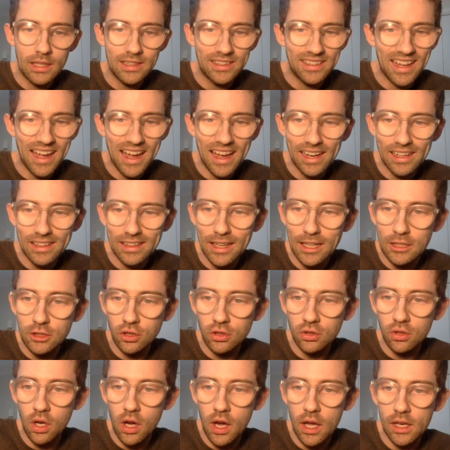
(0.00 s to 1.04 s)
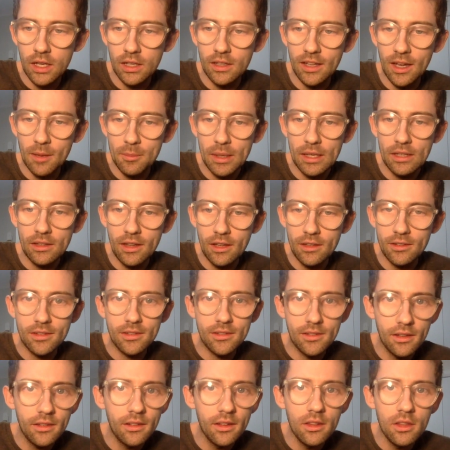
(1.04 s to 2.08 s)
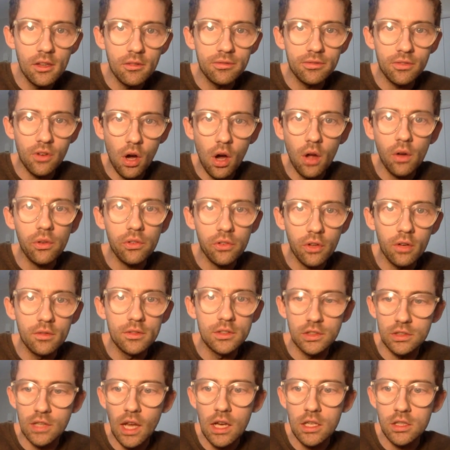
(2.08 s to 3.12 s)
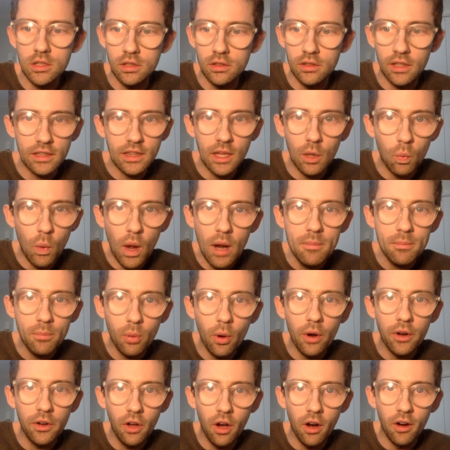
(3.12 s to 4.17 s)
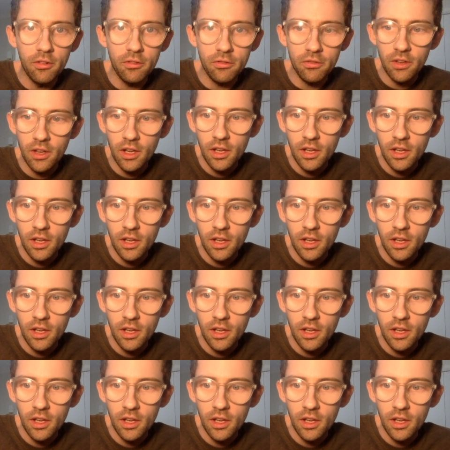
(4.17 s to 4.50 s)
And Adelaide United, I mean, they're still in the finals conversation. They're 1 point off.